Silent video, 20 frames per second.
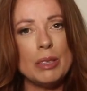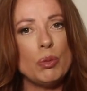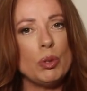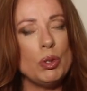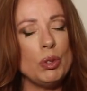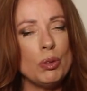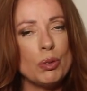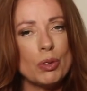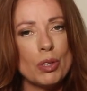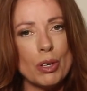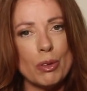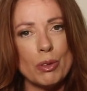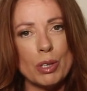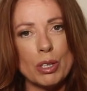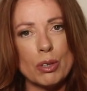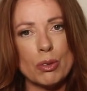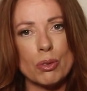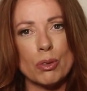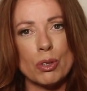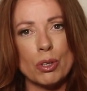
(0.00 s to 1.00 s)
what you're
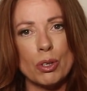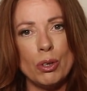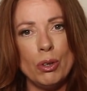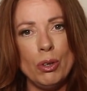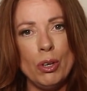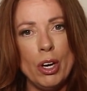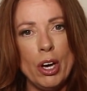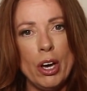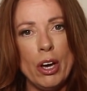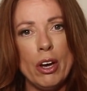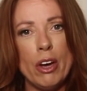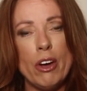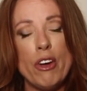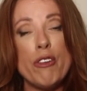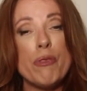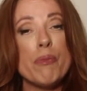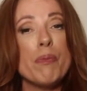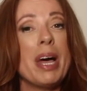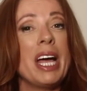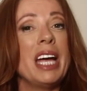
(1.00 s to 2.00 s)
going through,
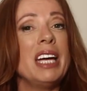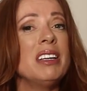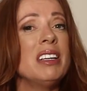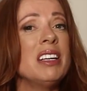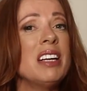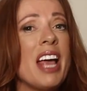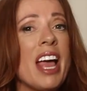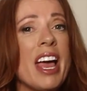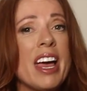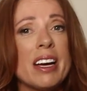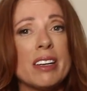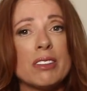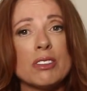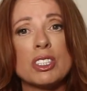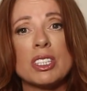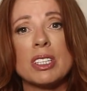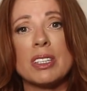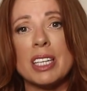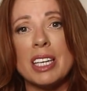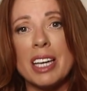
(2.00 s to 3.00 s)
who've made it out
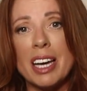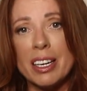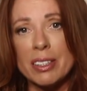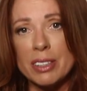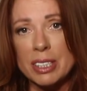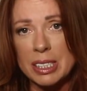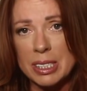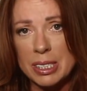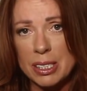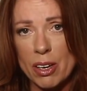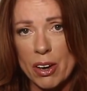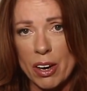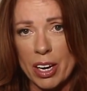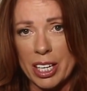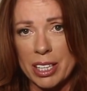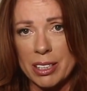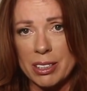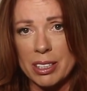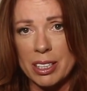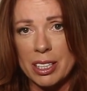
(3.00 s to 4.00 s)
to the other
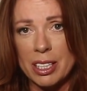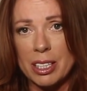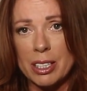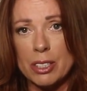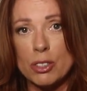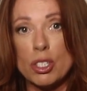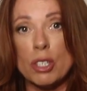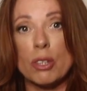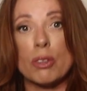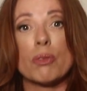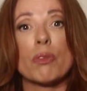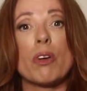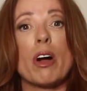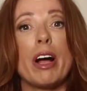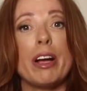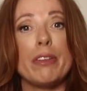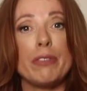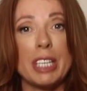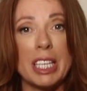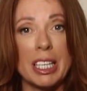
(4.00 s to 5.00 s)
side, to
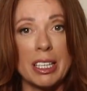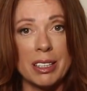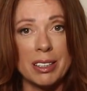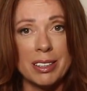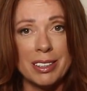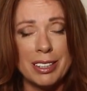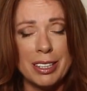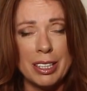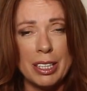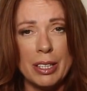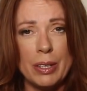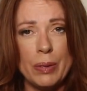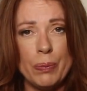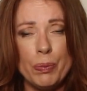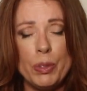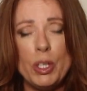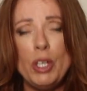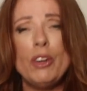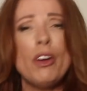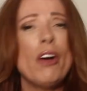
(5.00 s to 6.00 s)
thriving.
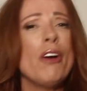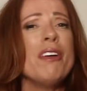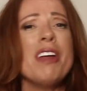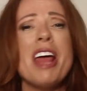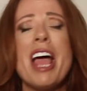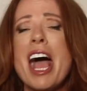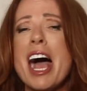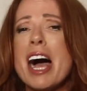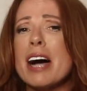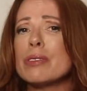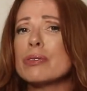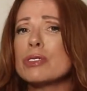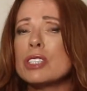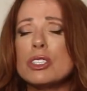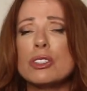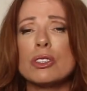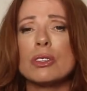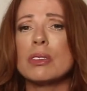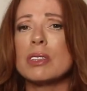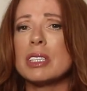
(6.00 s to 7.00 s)
You don't have to
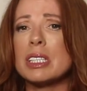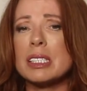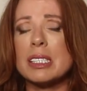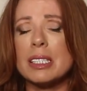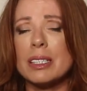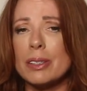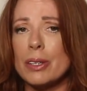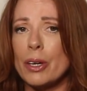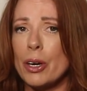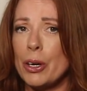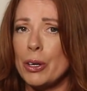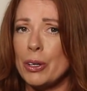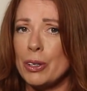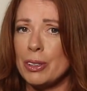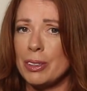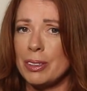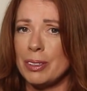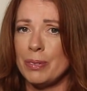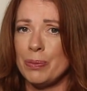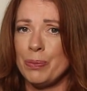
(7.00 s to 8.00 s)
do this
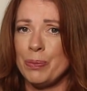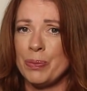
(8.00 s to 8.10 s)
alone.